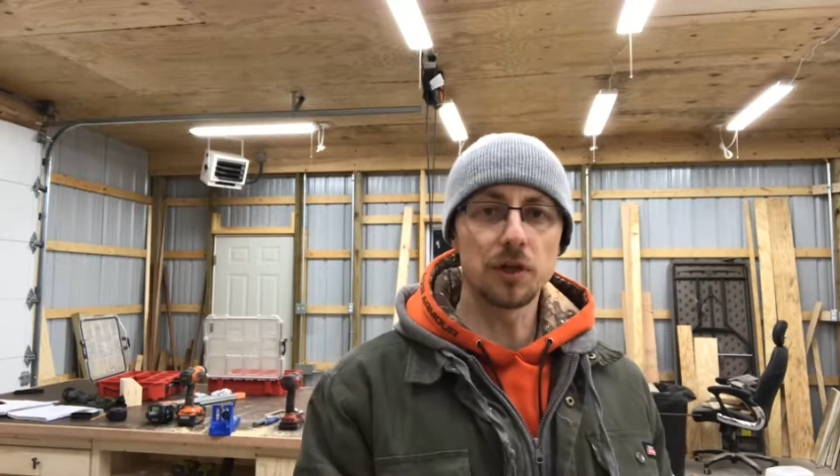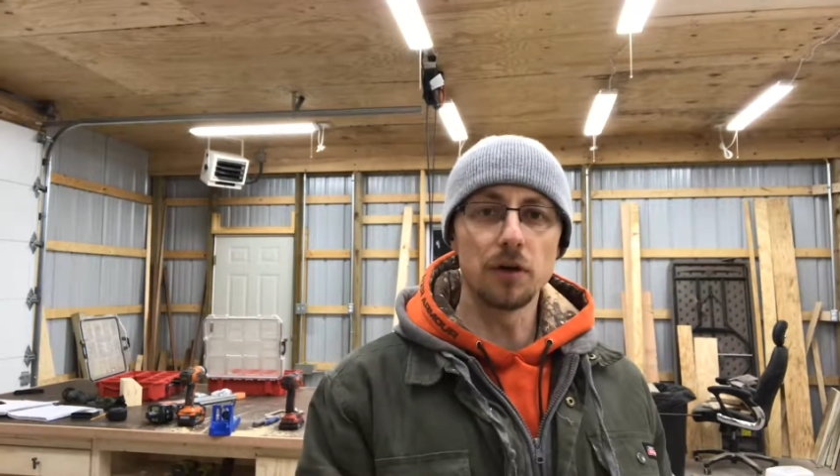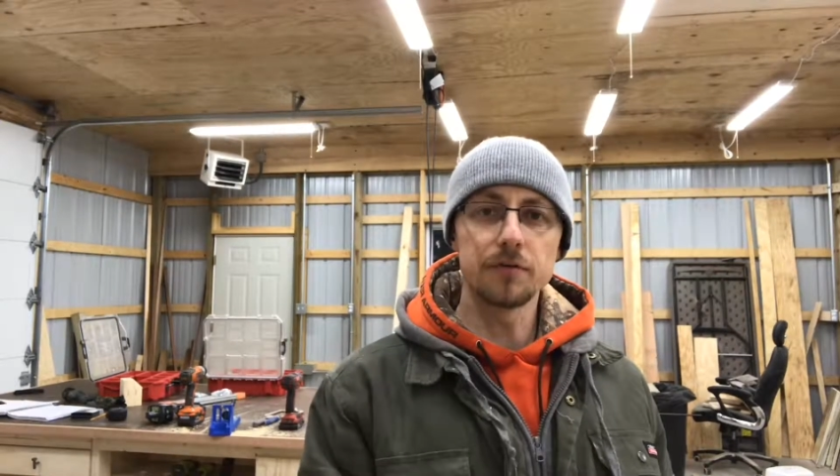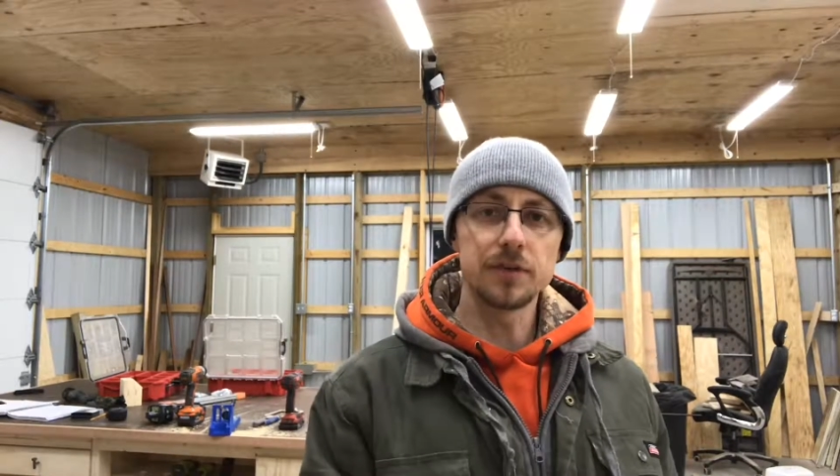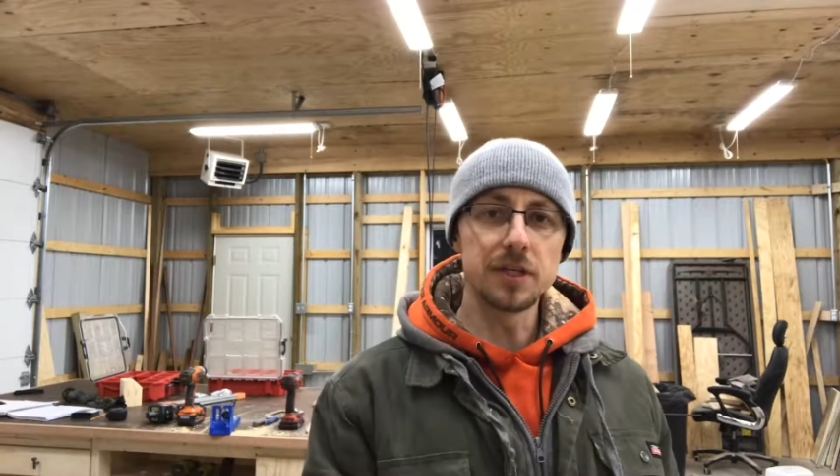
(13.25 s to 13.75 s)

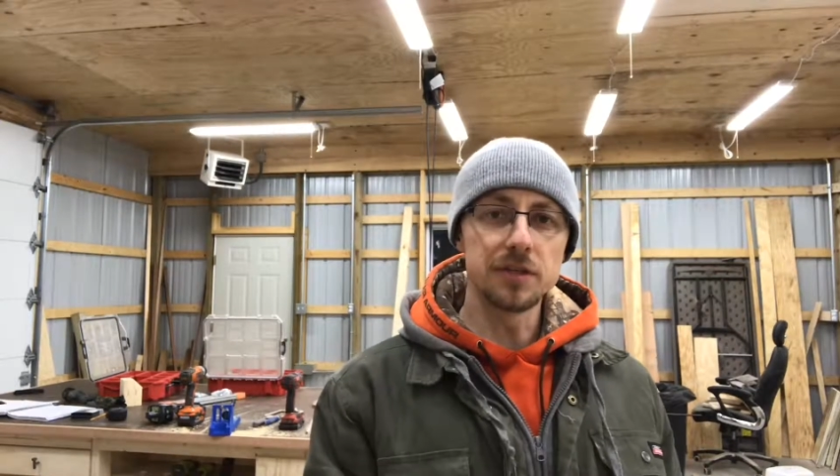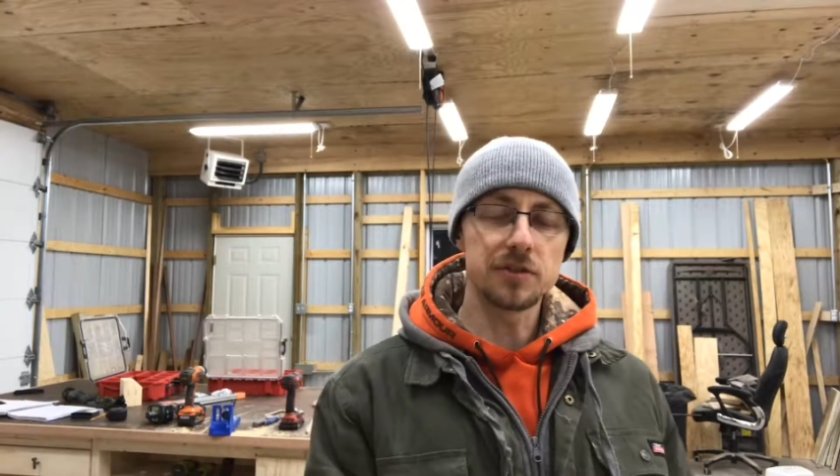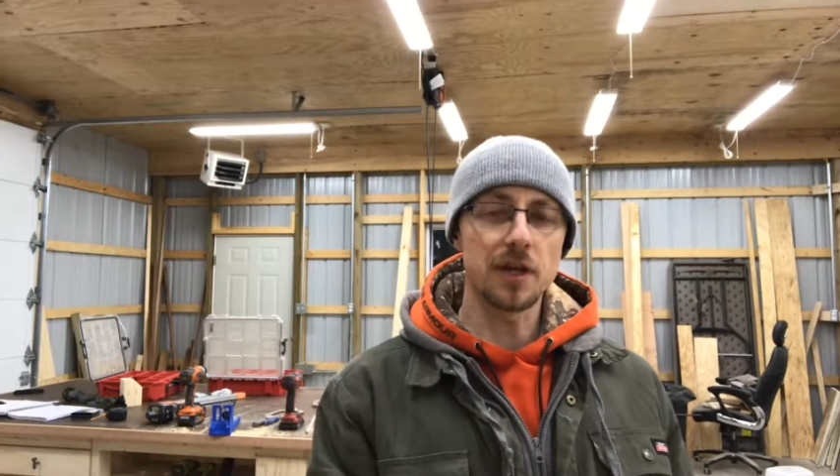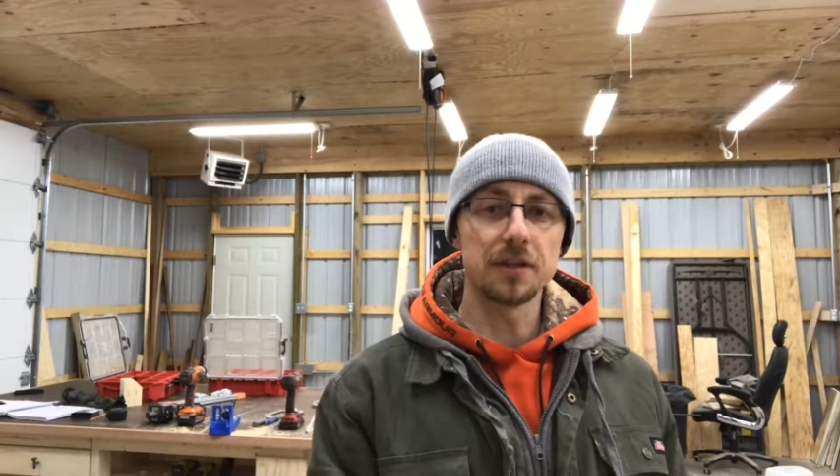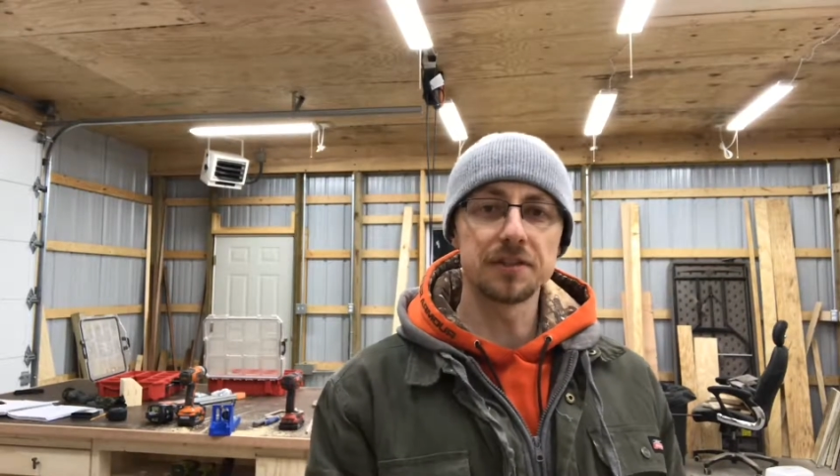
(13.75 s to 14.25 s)
of the
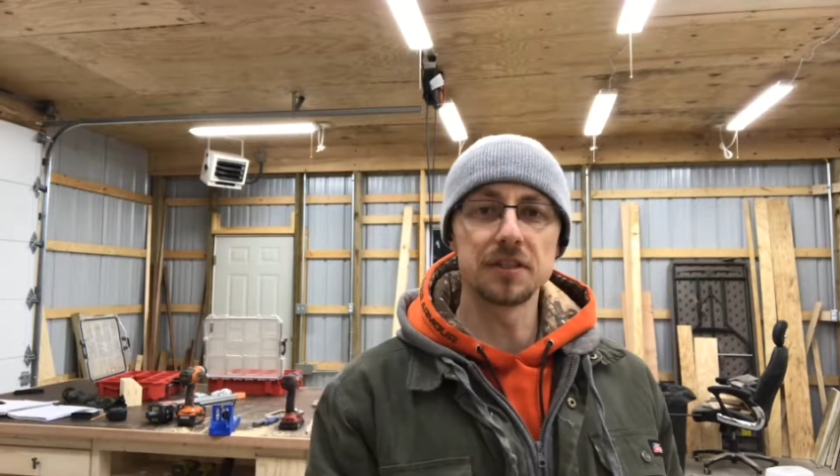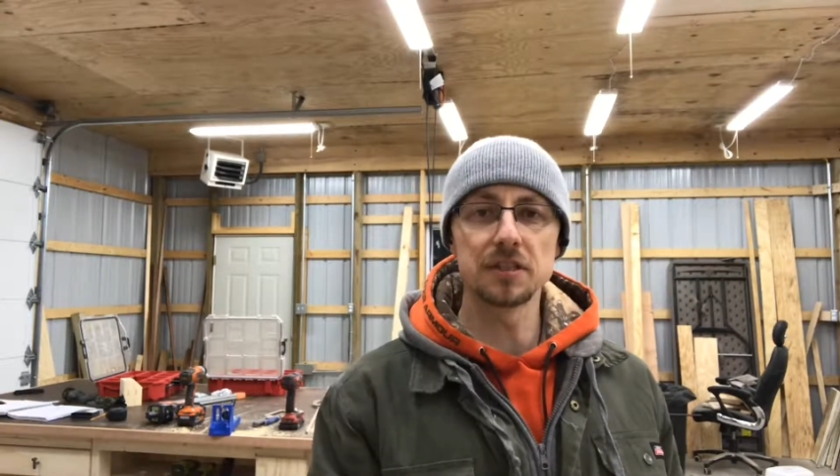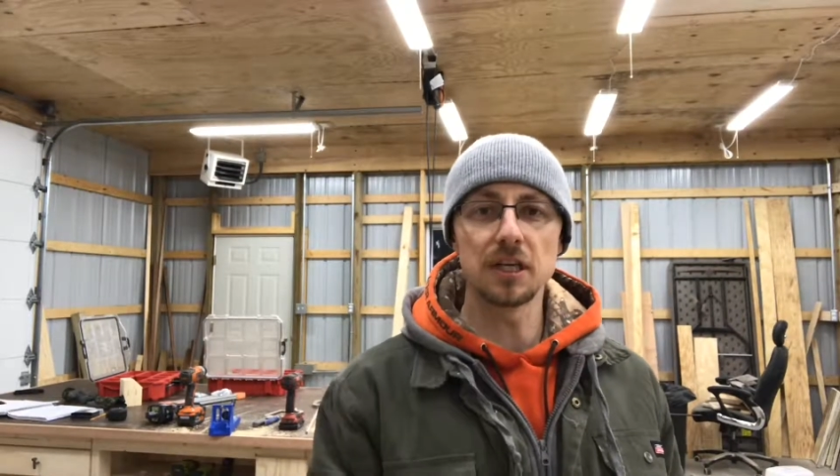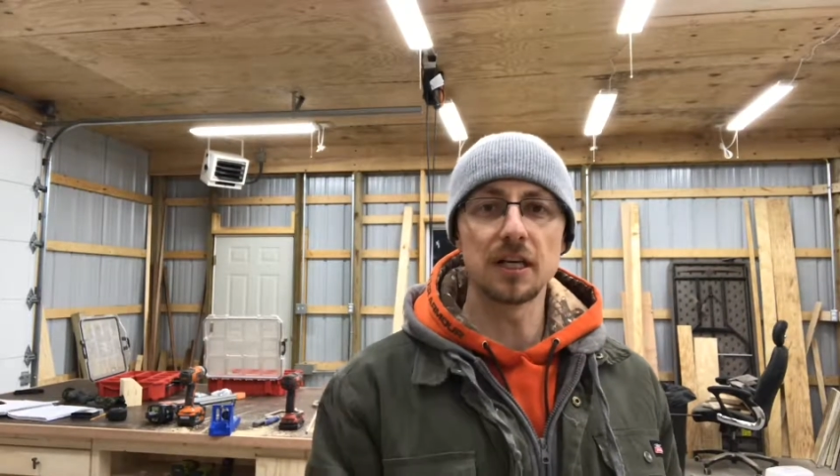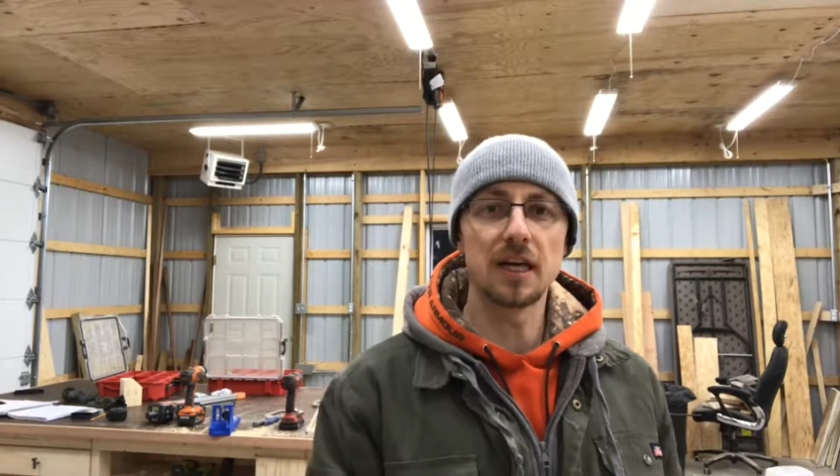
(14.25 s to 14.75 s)

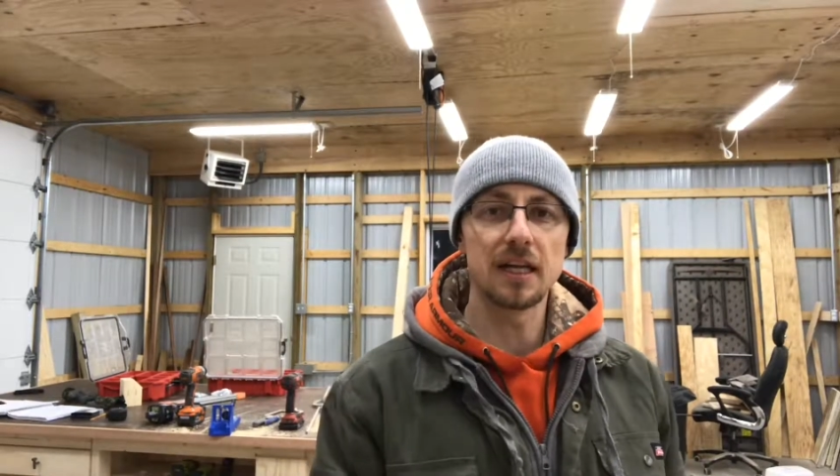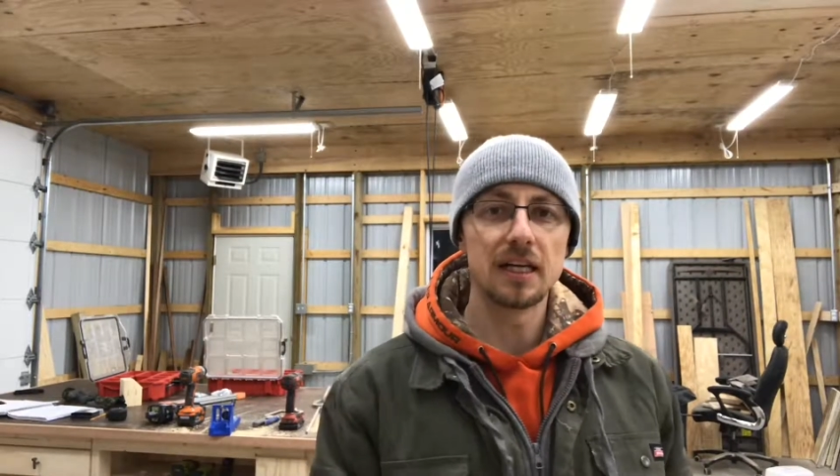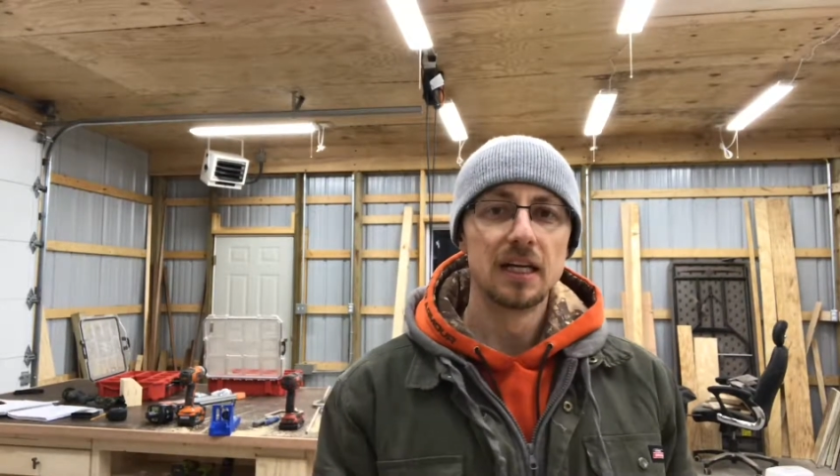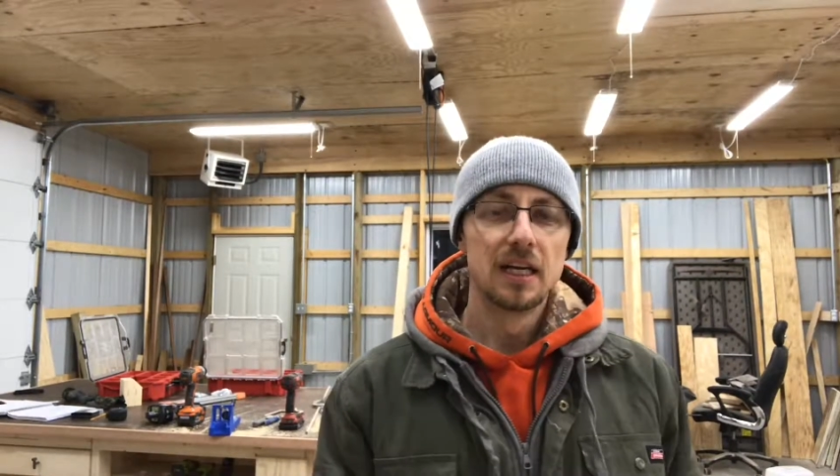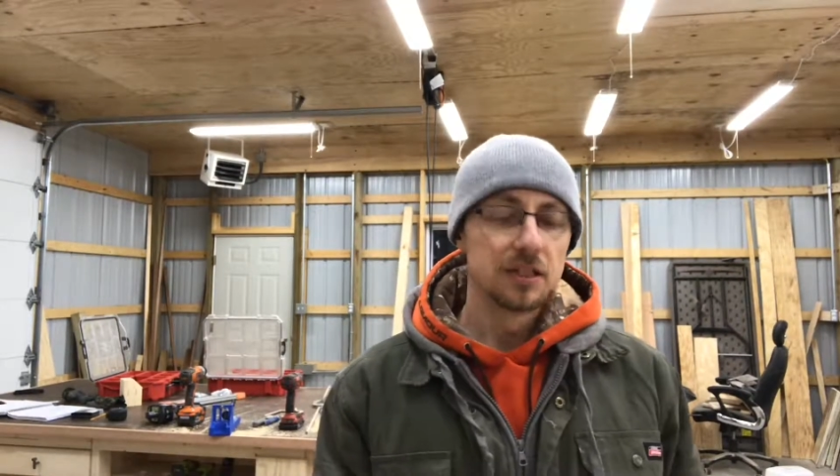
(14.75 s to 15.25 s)
skeleton done on it,